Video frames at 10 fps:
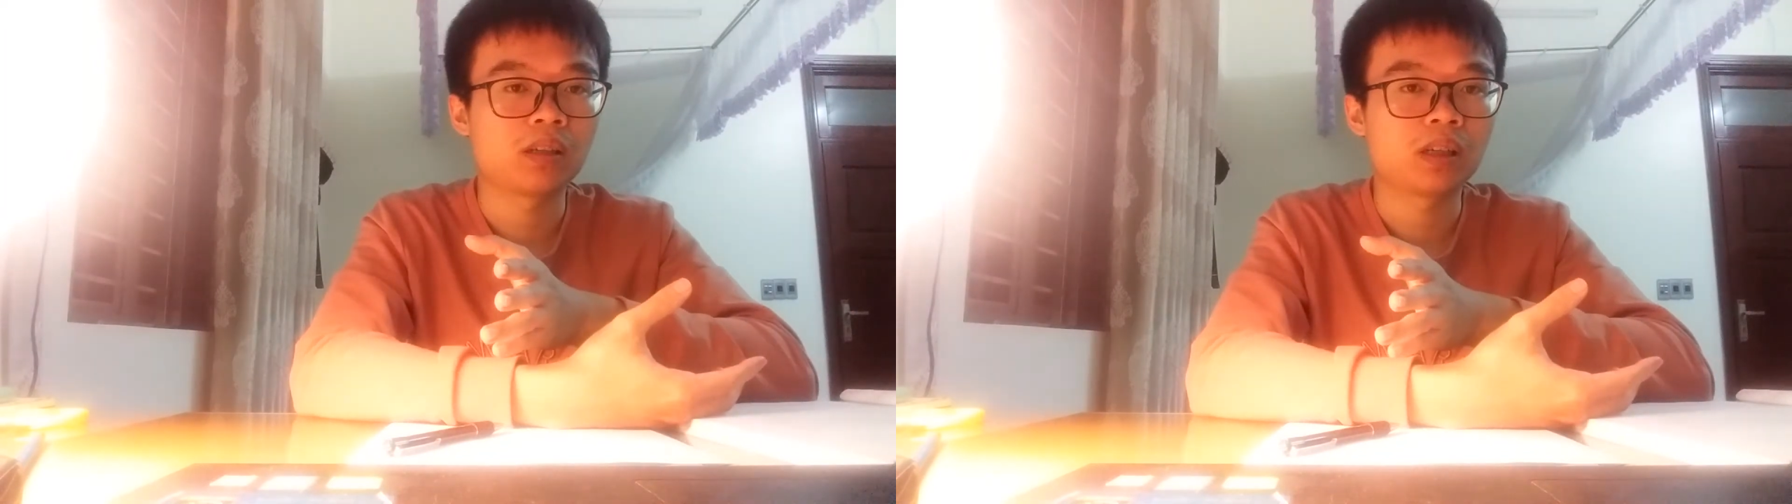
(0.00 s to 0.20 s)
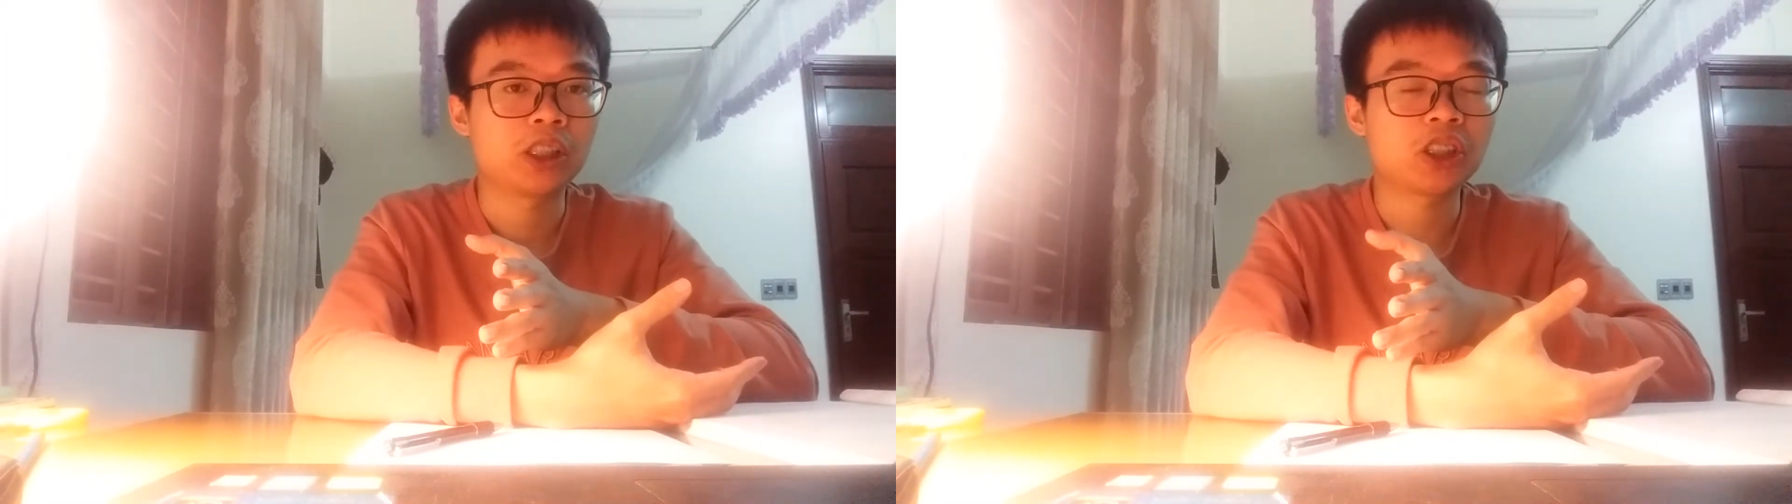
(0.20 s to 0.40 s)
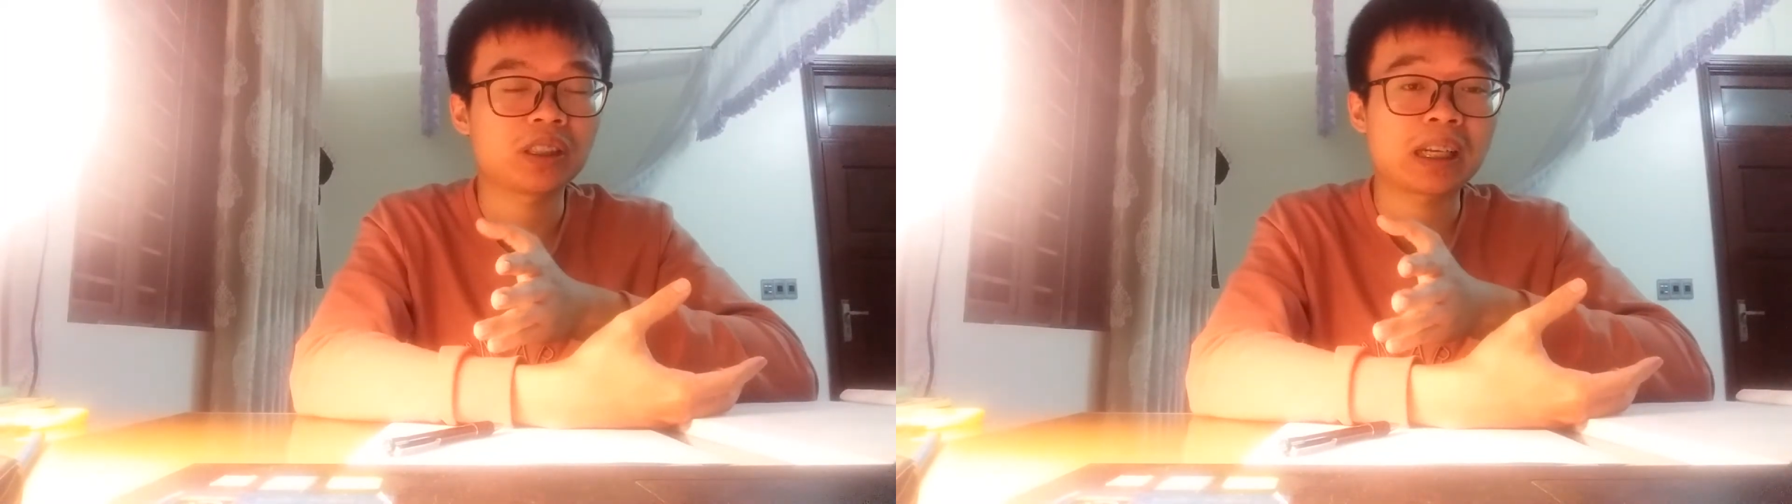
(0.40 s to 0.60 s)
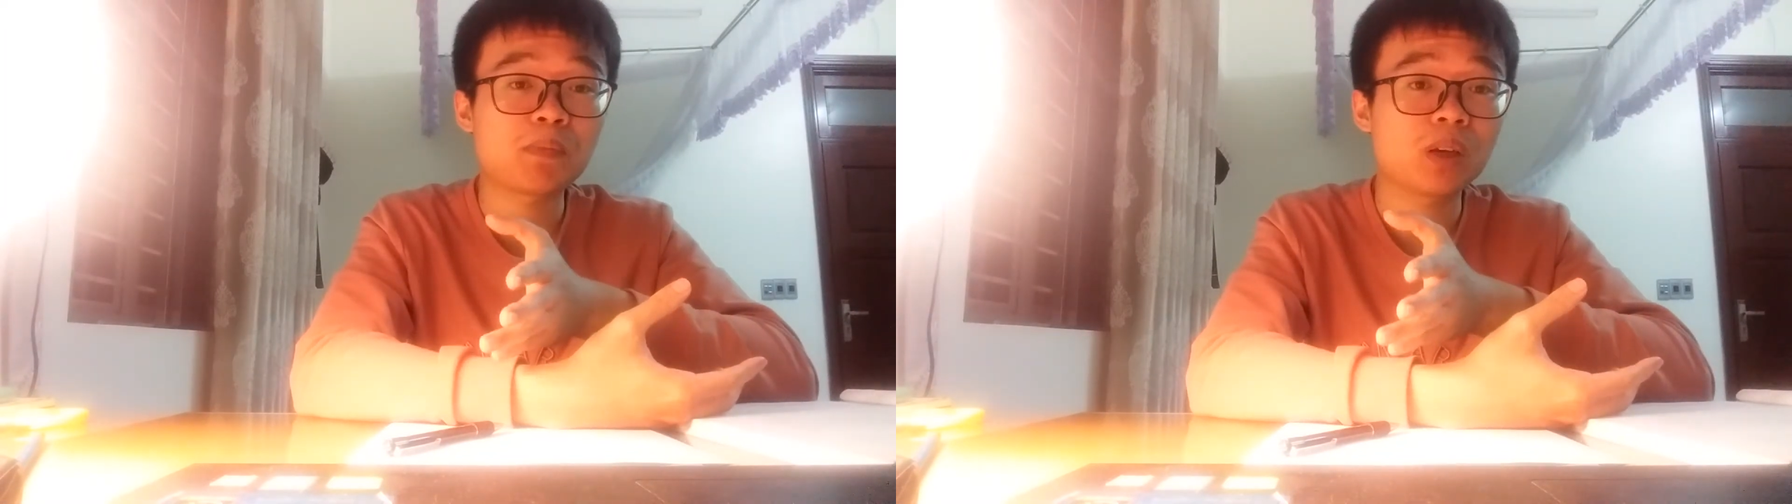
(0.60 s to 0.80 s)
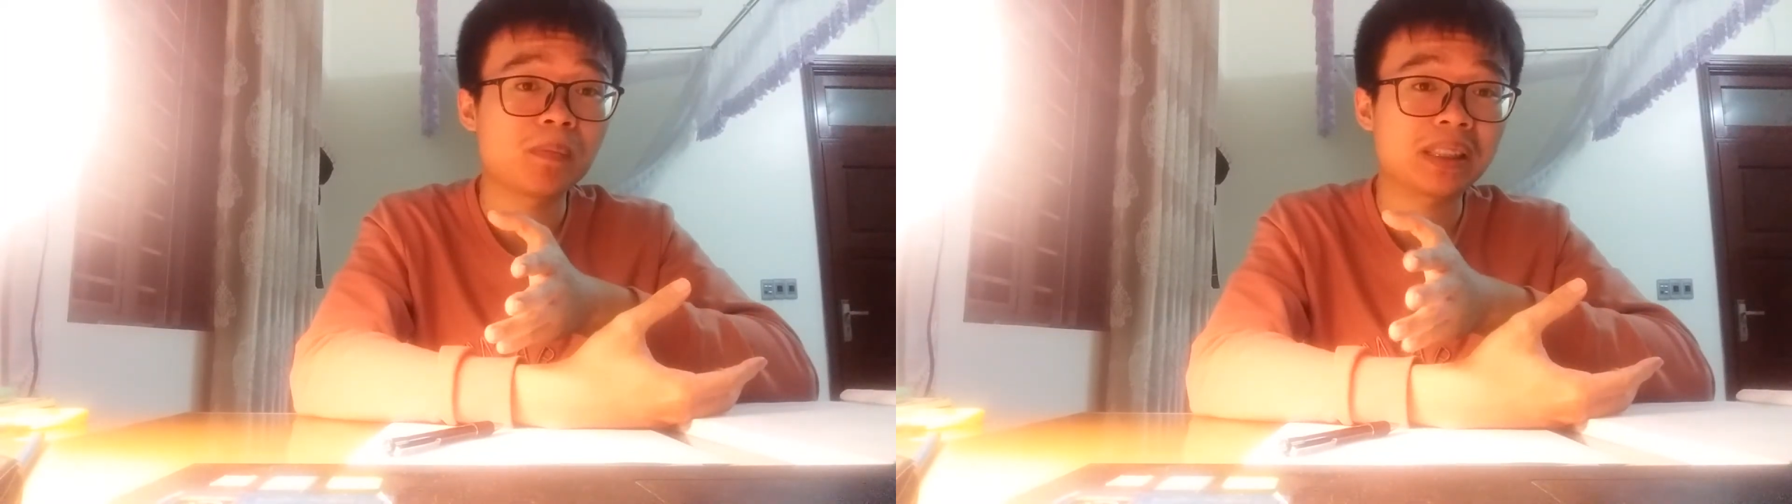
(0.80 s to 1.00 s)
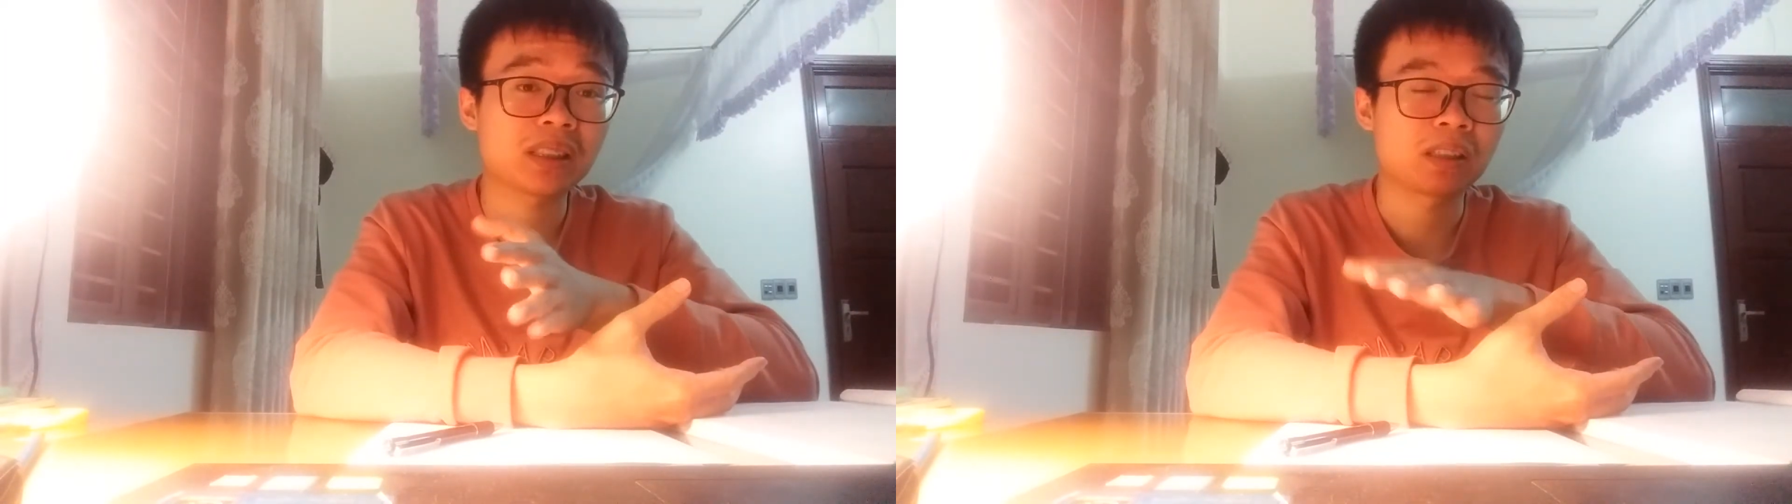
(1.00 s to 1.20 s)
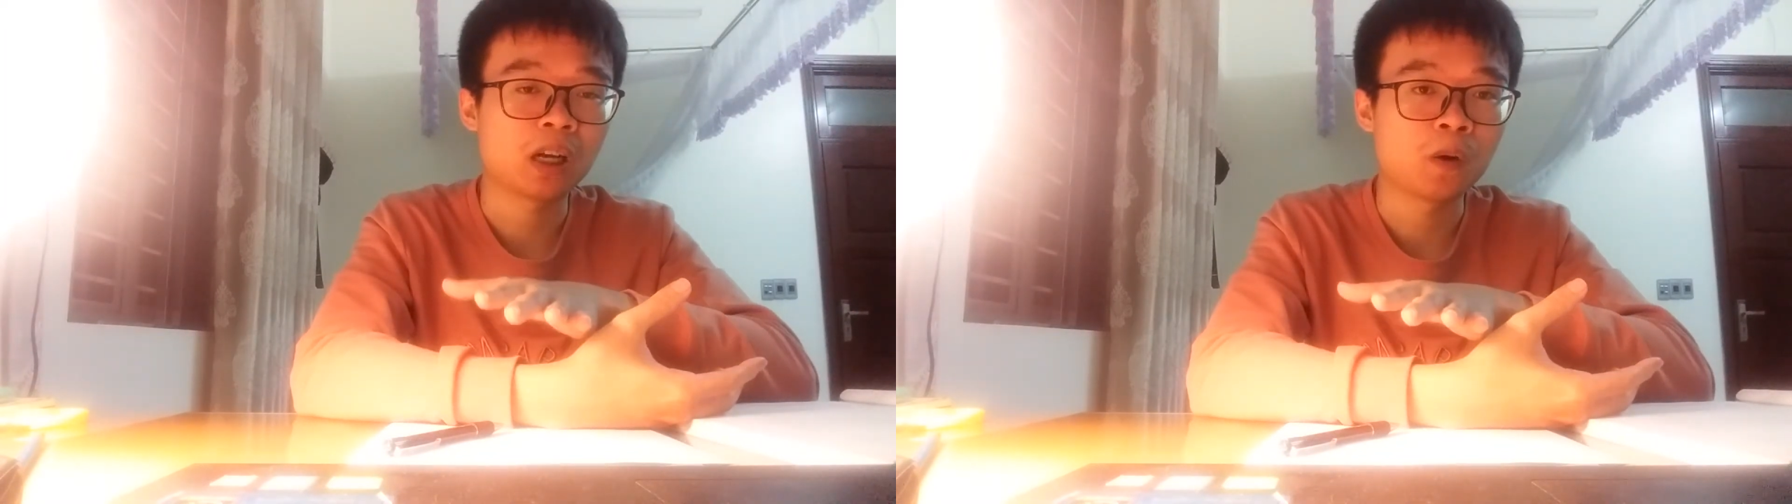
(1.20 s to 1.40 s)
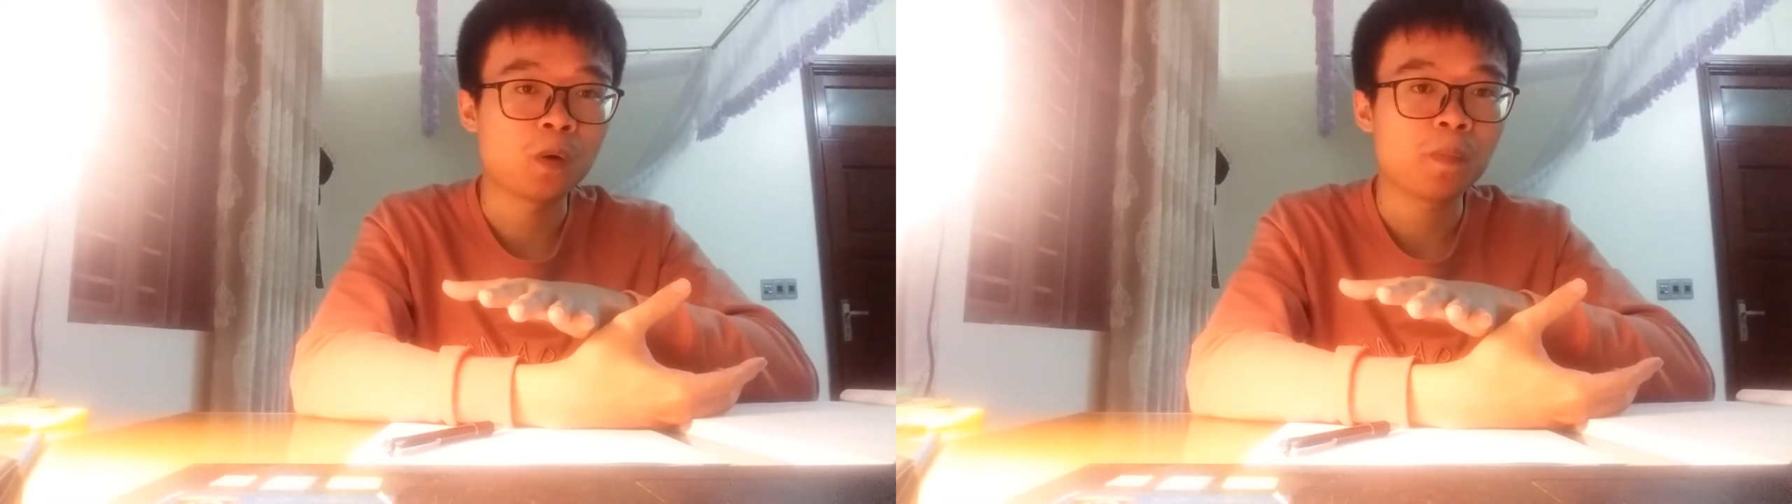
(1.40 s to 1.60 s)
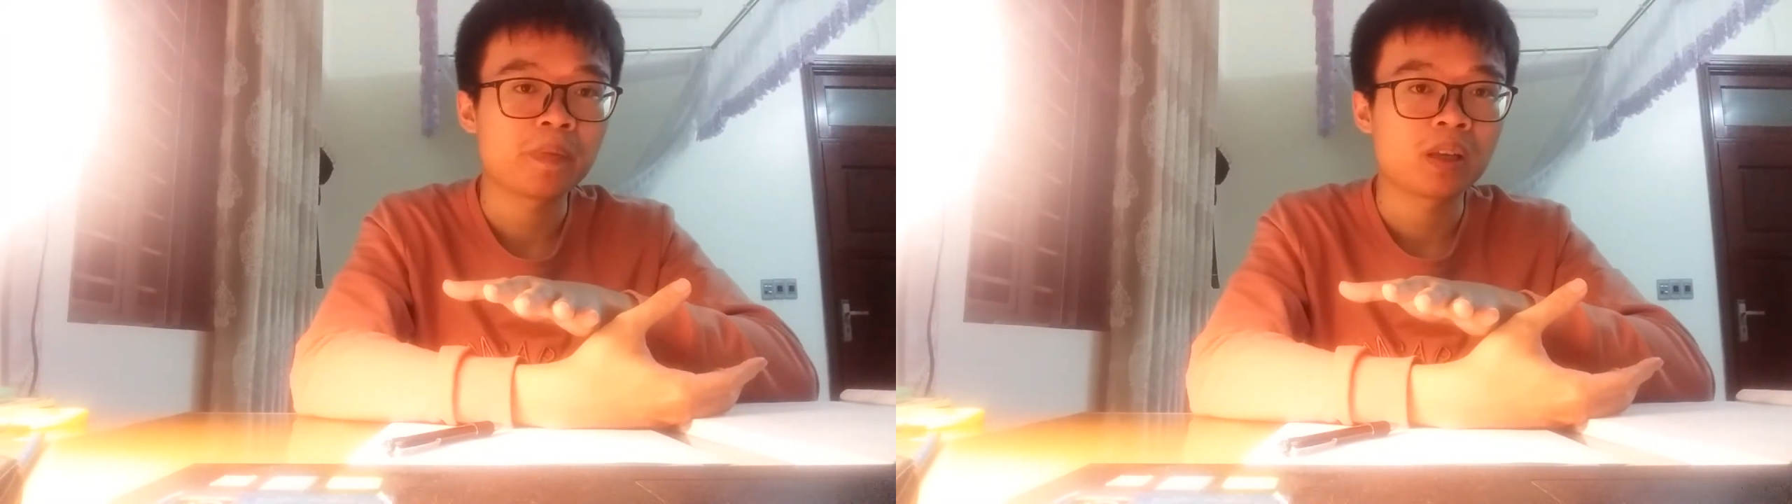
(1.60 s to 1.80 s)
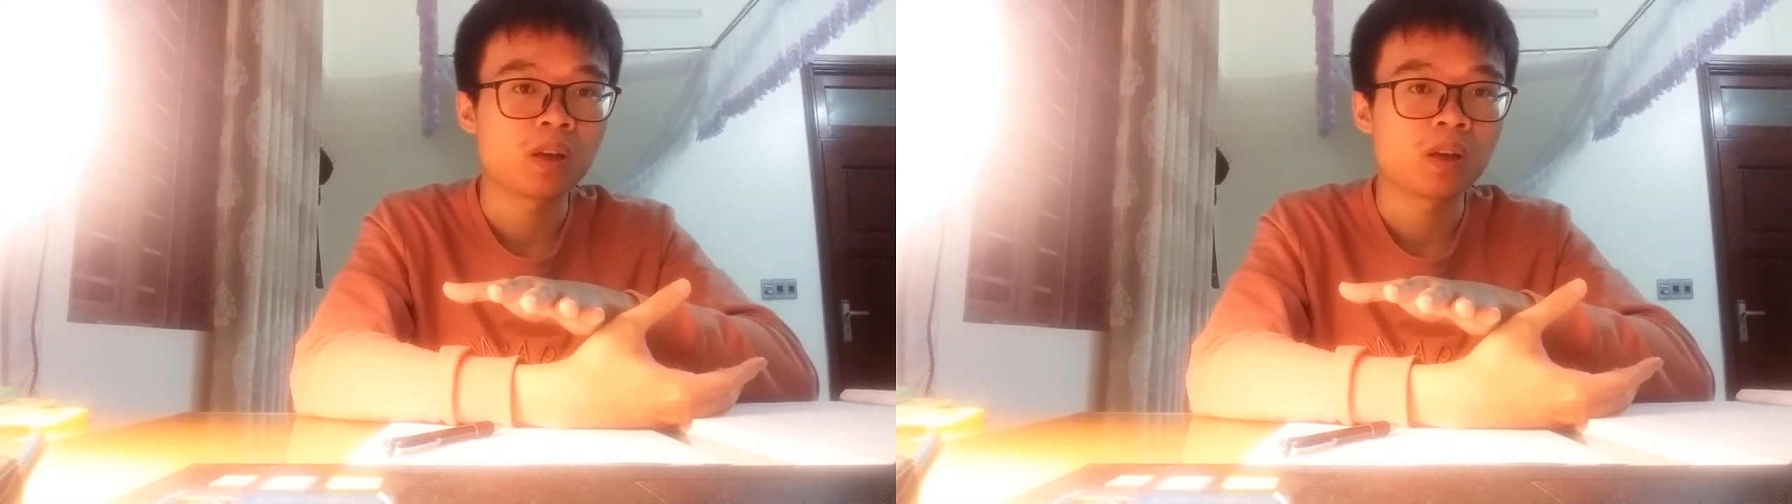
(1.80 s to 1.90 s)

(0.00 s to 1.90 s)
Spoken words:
Just a couple of months ago,